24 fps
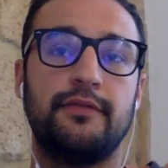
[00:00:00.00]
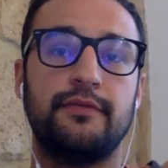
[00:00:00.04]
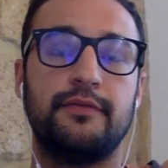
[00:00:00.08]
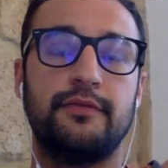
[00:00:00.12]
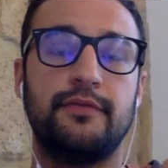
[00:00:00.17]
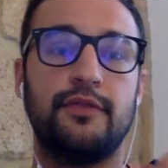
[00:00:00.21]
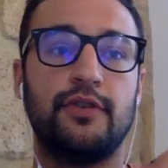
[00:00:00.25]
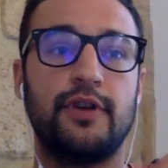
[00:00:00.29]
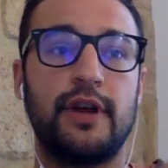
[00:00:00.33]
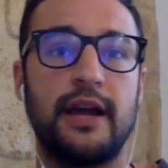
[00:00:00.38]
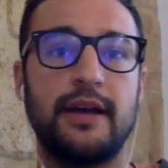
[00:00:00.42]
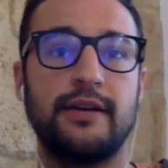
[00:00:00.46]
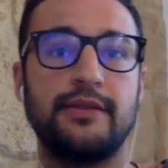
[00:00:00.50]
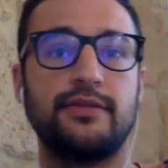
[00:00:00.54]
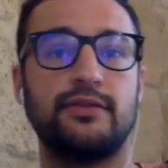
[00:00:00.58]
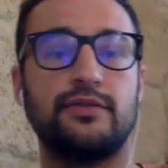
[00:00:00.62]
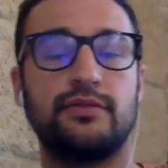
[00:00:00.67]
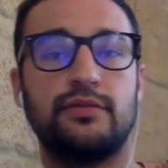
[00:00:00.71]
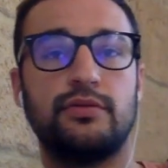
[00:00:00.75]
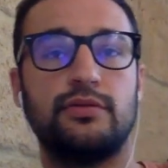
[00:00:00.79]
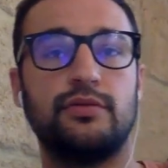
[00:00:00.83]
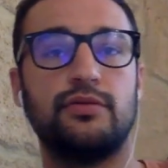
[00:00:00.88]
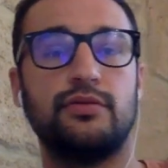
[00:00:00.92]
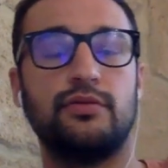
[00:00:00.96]
for
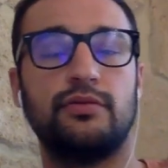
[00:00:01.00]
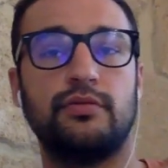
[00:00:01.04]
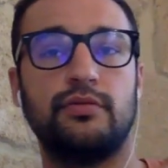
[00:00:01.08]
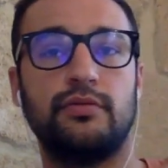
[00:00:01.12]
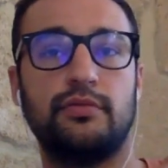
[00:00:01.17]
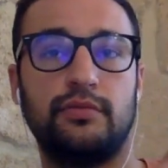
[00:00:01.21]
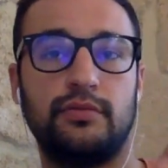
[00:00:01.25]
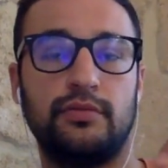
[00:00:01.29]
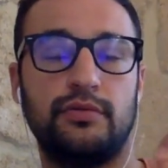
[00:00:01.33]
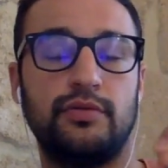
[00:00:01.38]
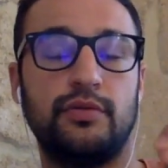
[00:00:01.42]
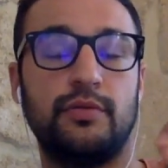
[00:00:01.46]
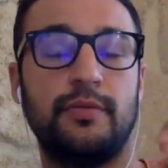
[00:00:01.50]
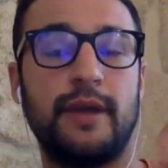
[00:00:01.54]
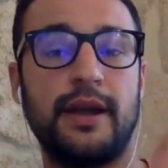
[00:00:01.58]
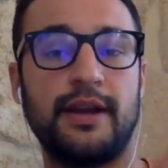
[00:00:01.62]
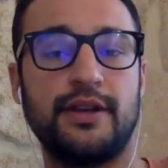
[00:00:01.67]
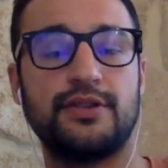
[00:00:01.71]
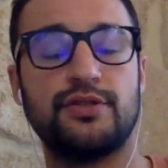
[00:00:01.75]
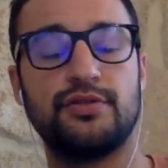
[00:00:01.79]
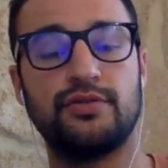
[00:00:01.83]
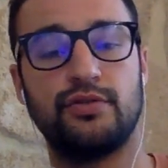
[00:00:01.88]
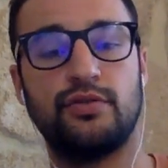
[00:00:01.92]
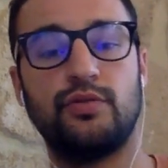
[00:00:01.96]
us to
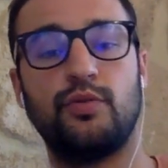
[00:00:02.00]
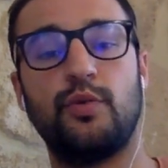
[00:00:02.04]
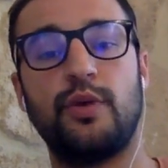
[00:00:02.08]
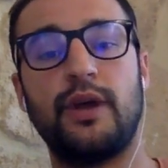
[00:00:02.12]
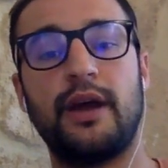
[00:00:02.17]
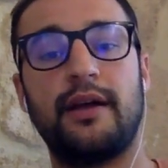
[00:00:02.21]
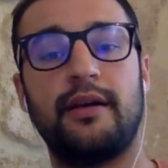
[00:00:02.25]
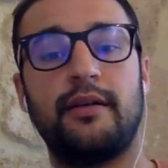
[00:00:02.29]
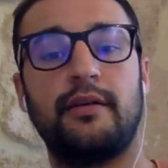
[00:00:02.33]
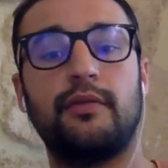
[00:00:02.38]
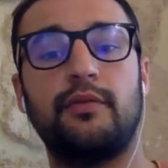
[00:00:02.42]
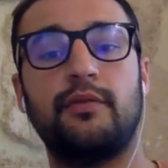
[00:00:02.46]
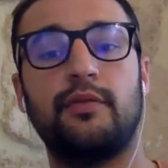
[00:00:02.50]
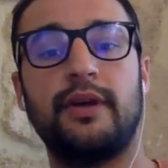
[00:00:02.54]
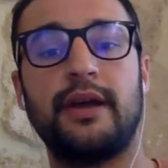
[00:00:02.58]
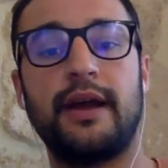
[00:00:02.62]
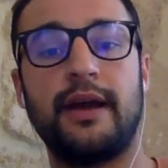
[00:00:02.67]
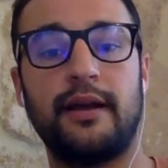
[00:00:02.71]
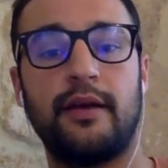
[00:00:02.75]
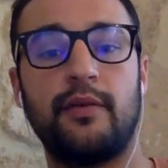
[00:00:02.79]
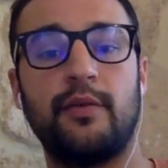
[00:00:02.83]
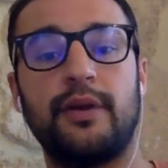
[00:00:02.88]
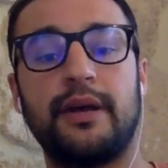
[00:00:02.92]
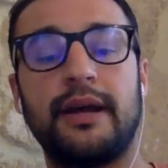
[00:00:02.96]
make sure
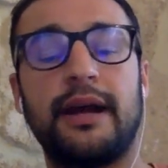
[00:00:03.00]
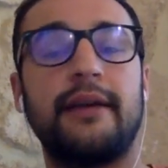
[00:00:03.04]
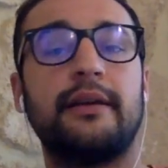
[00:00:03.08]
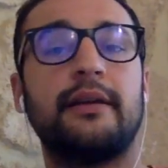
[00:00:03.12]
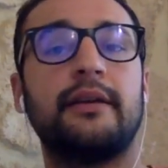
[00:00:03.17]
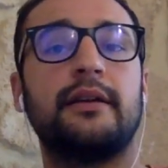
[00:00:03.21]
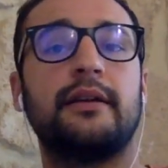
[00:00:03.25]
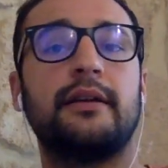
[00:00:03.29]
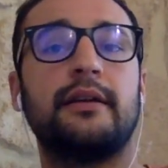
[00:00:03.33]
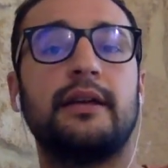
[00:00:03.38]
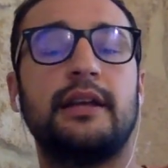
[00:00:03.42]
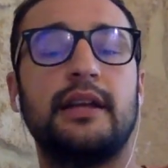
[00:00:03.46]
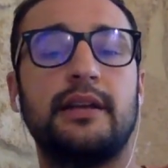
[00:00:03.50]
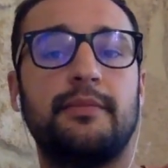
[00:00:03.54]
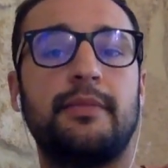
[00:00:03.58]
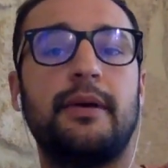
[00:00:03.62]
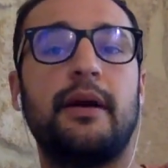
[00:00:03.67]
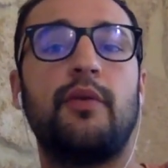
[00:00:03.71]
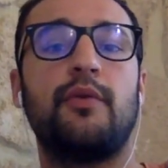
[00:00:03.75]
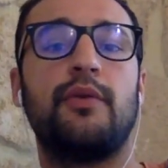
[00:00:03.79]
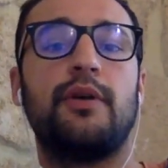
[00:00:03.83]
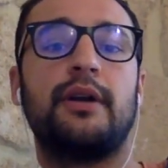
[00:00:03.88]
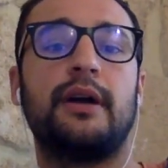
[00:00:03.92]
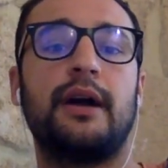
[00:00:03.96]
we can keep
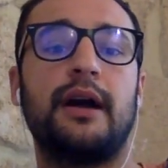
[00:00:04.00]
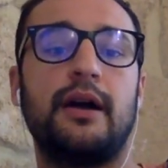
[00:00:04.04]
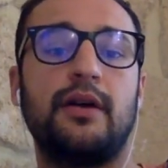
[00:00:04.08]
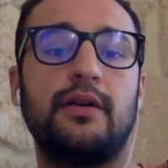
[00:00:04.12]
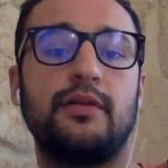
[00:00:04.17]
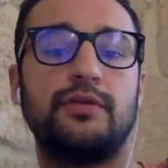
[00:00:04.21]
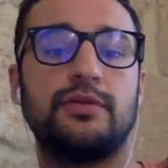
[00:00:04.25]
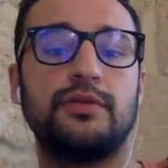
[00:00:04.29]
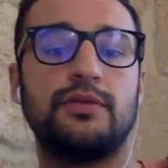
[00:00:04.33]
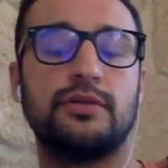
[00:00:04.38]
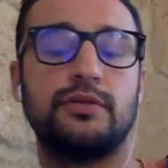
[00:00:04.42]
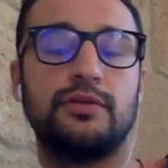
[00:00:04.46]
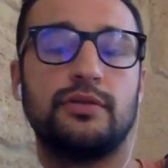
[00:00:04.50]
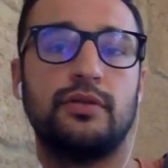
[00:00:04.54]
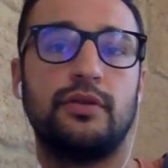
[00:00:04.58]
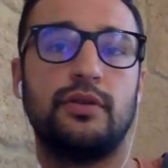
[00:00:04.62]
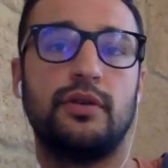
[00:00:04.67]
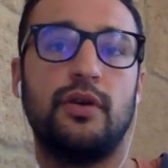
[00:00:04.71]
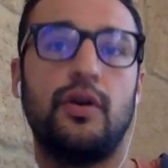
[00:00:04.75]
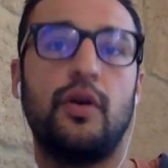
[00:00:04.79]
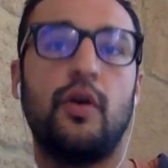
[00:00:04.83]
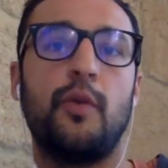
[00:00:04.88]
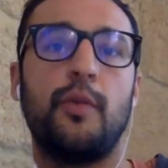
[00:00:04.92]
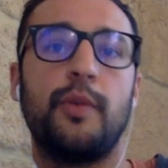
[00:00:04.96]
our house
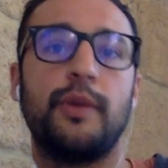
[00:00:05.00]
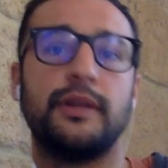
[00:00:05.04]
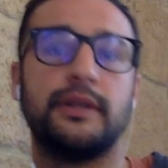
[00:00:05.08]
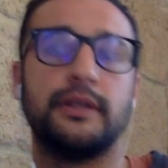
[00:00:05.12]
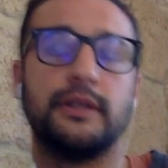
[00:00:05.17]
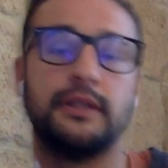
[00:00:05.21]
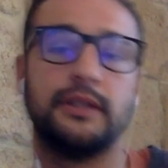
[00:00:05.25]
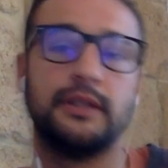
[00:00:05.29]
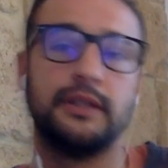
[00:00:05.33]
open,